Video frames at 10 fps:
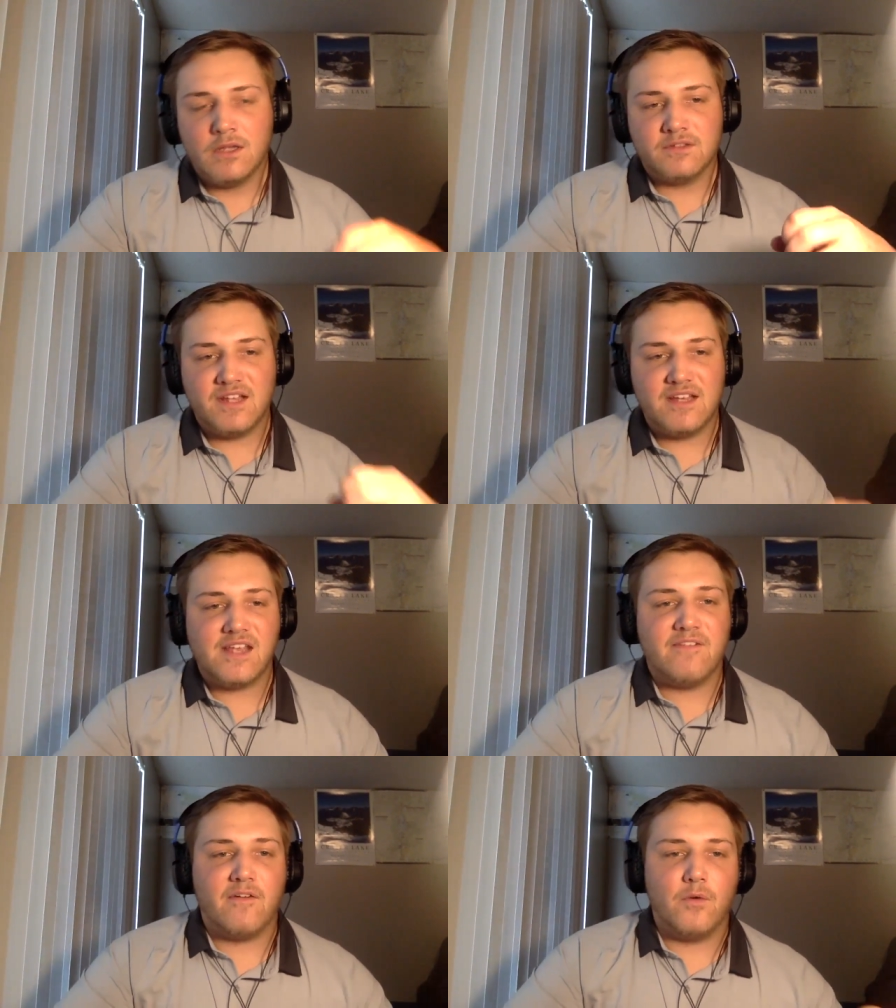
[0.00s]
Stay
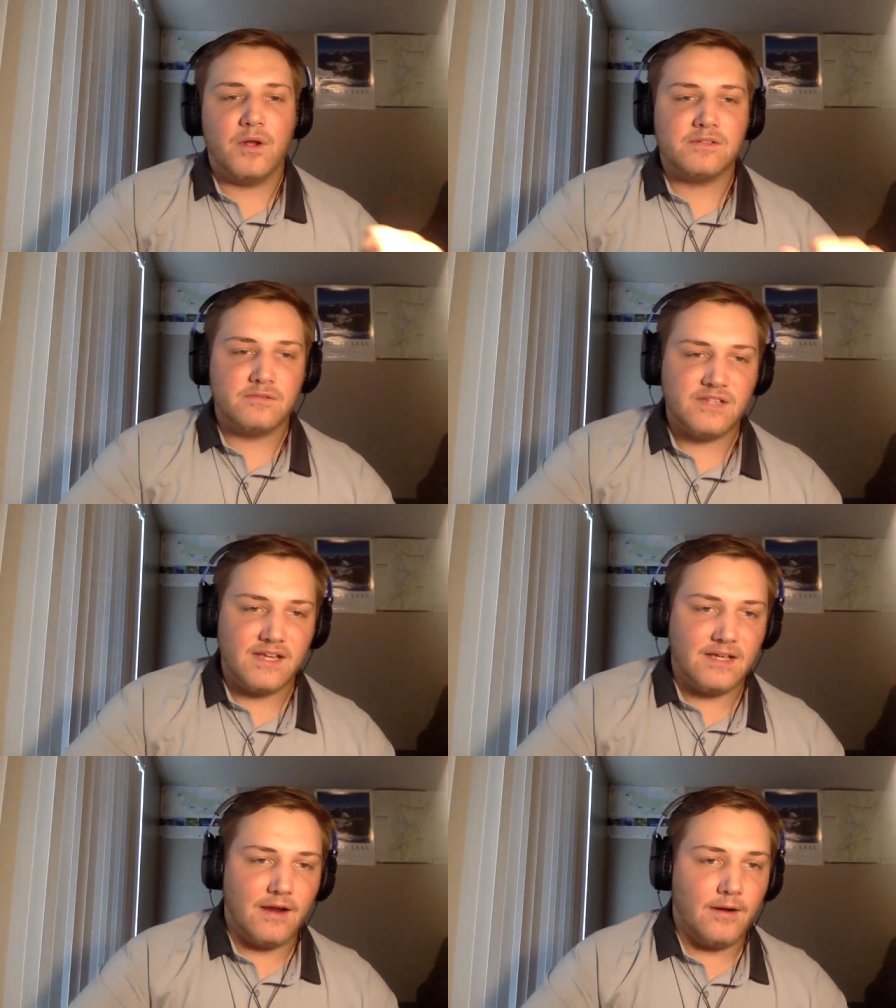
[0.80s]
safe, everyone.
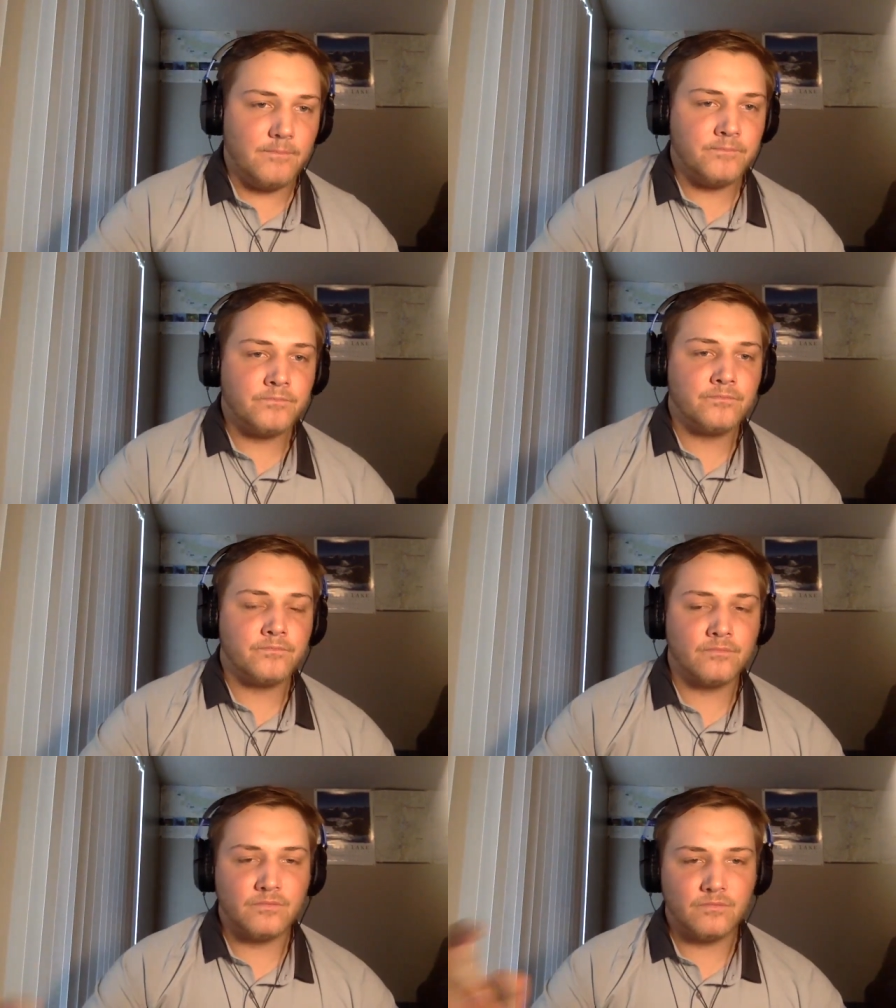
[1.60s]
Take care.
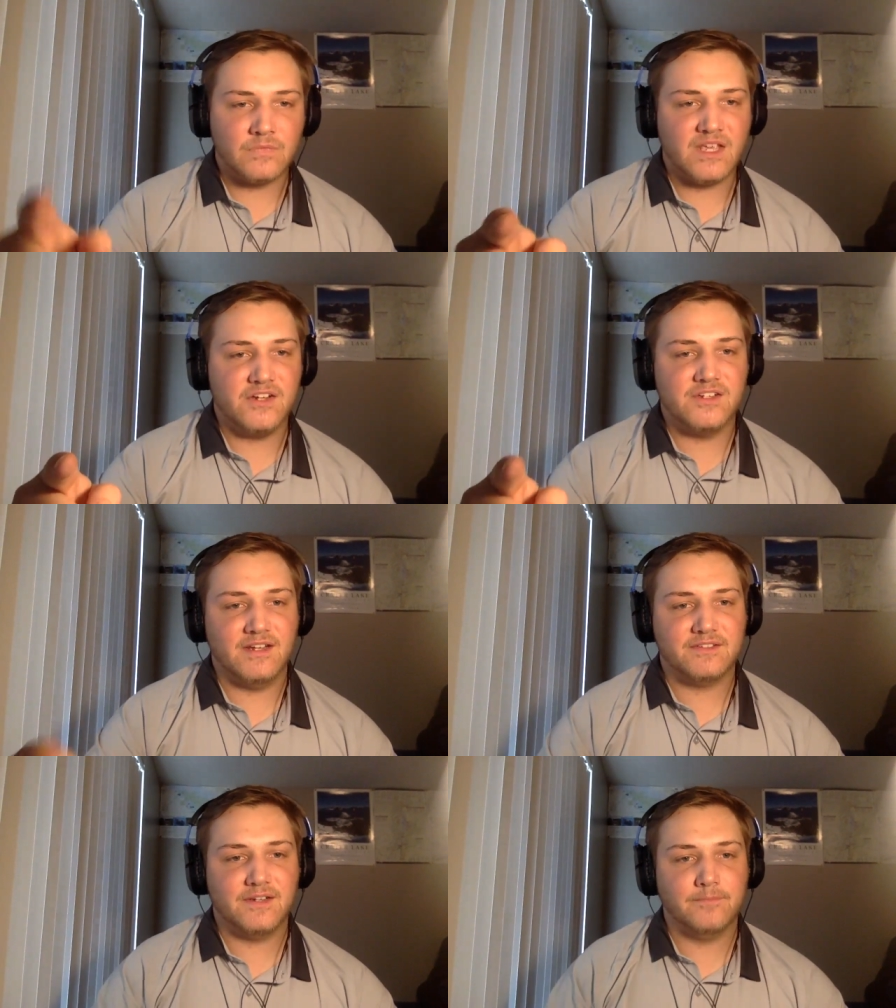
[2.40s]
Catch you
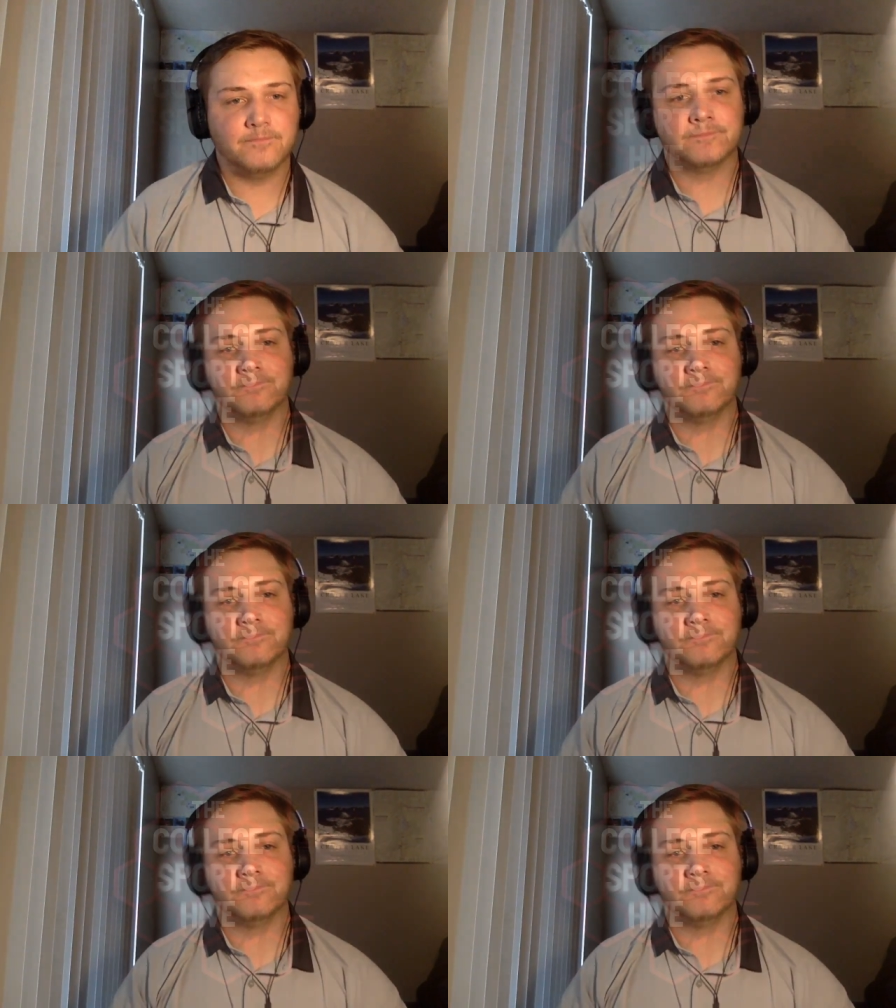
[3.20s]
next time.